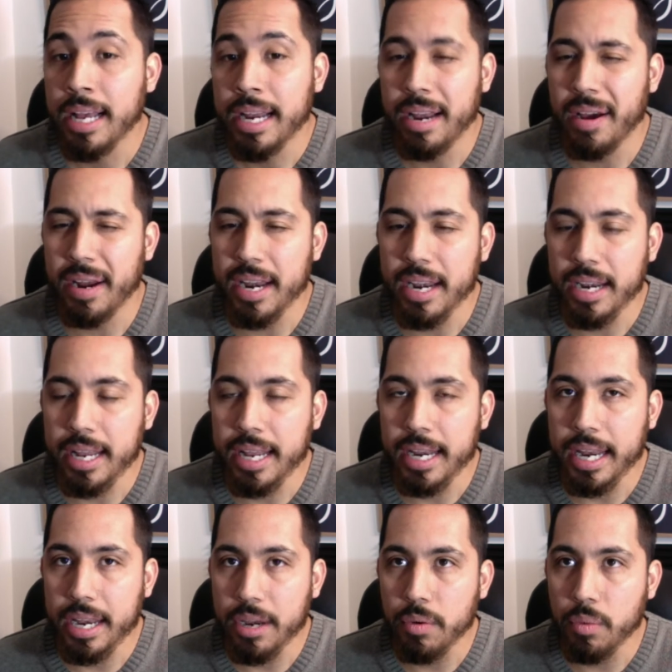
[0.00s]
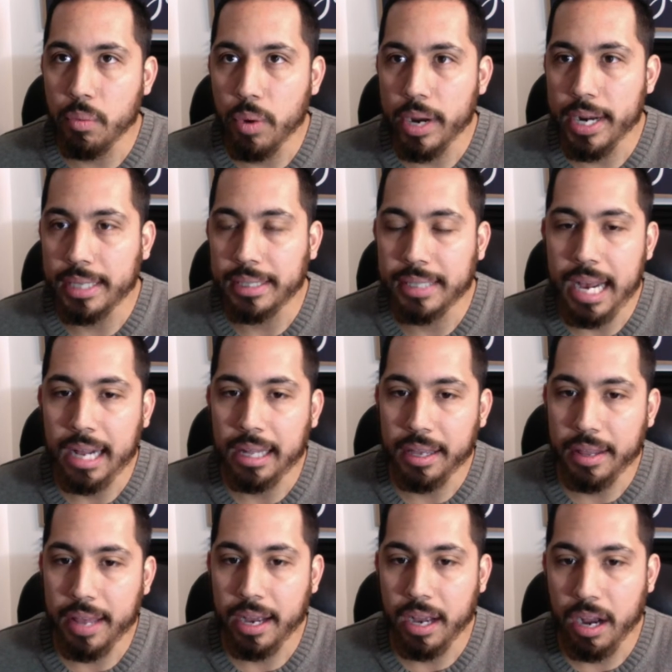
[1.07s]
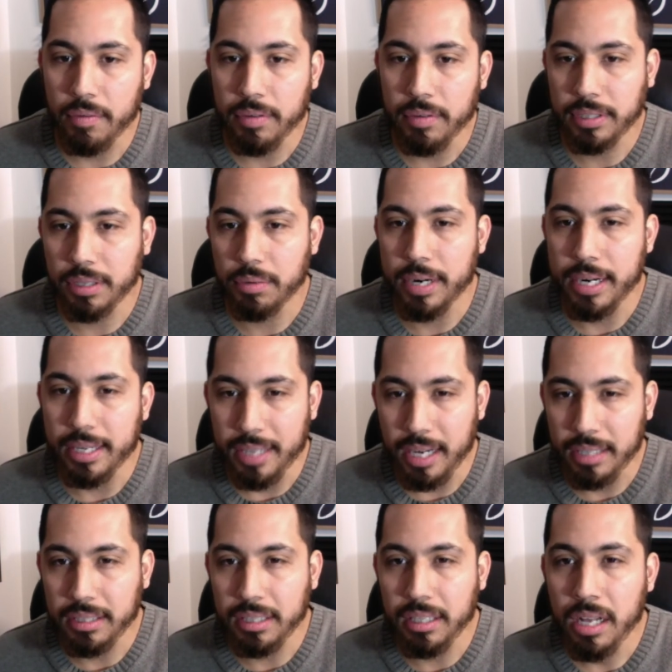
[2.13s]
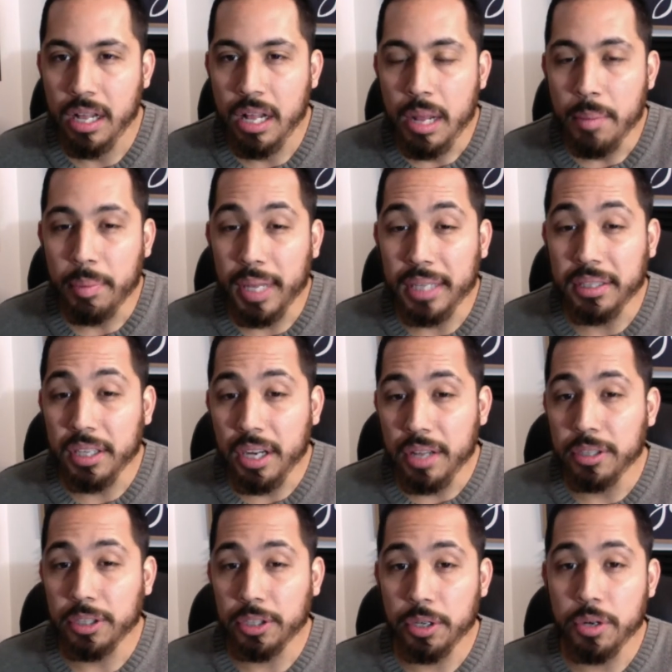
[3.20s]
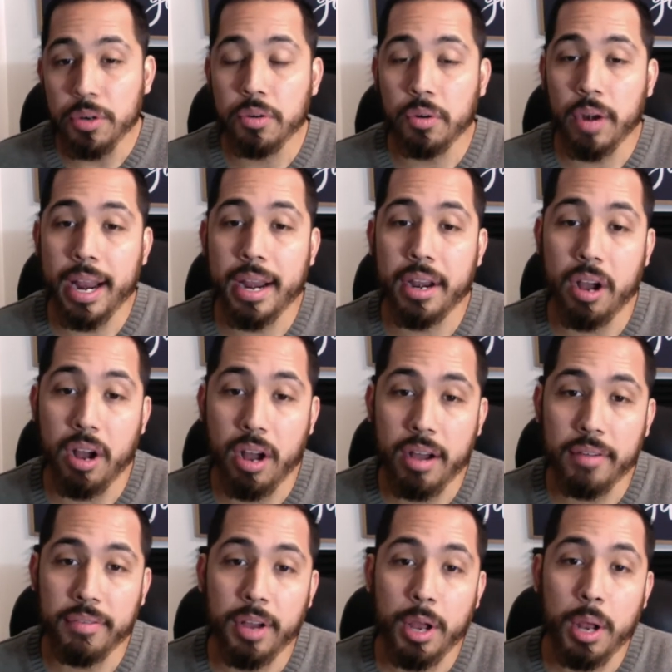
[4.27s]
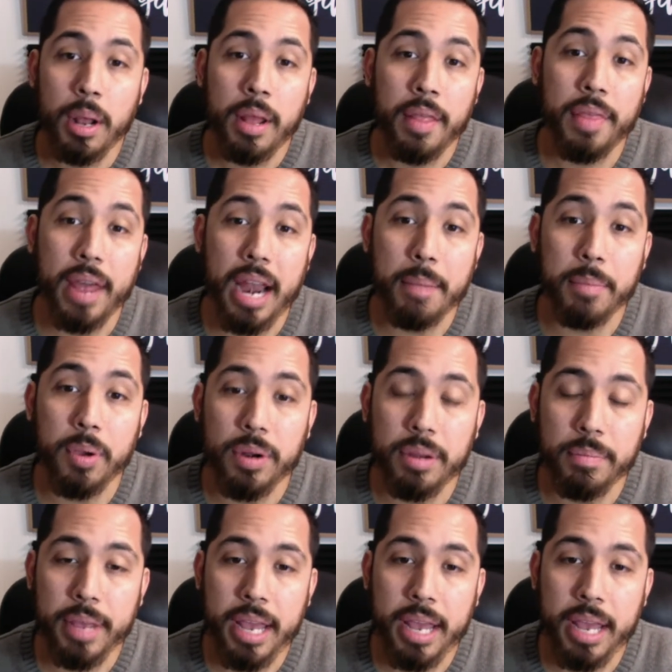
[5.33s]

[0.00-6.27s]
Now, I didn't get into what exactly that covers and what it doesn't, but that's another $2,000 off that I'm going to be